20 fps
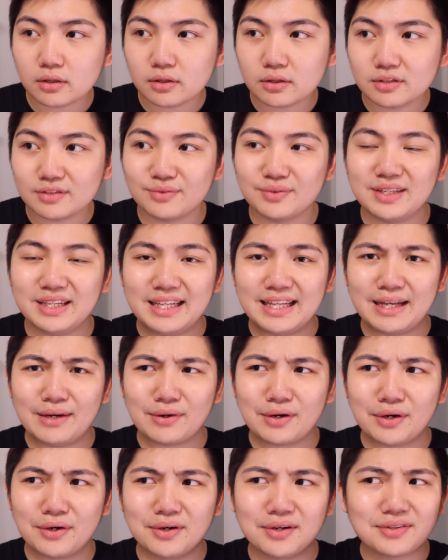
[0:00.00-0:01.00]
It's a really
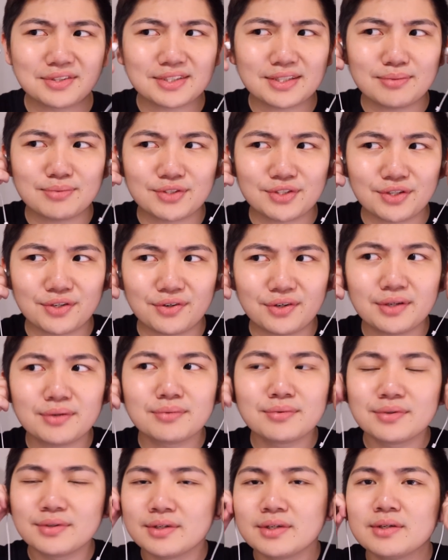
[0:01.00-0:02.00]
loud car outside, I'm sorry.
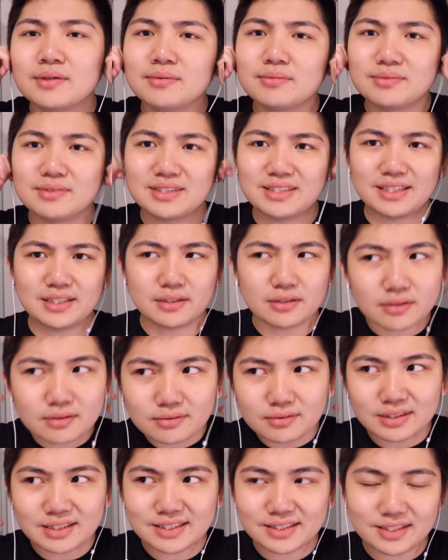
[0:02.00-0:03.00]
Stop
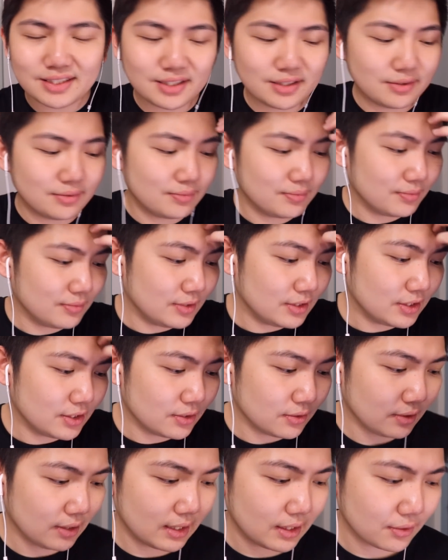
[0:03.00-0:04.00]
listening, it's
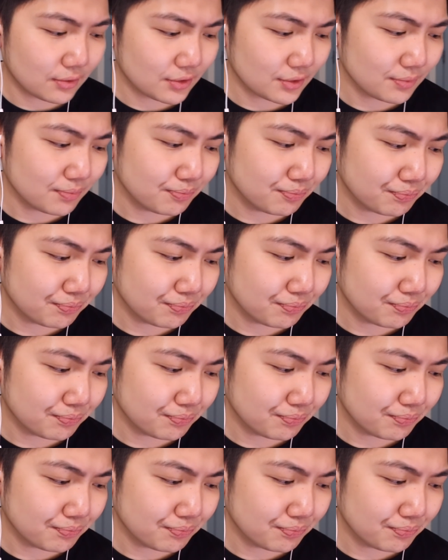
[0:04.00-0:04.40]
so loud.